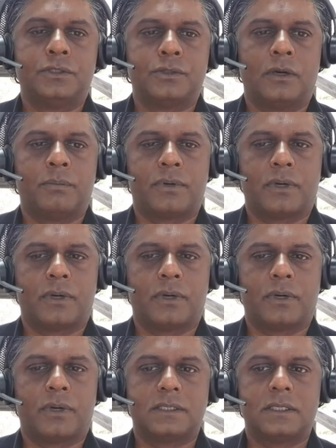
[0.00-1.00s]
our product
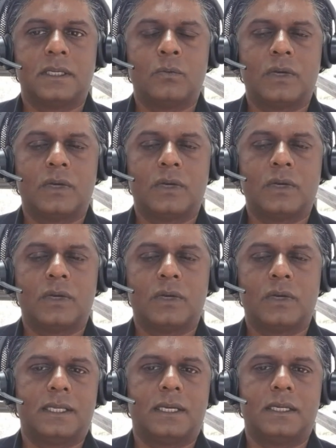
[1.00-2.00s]
sets. And what I mean by
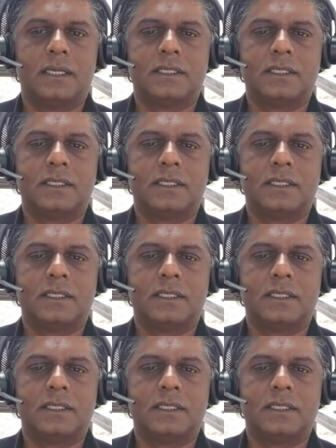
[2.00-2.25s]
that is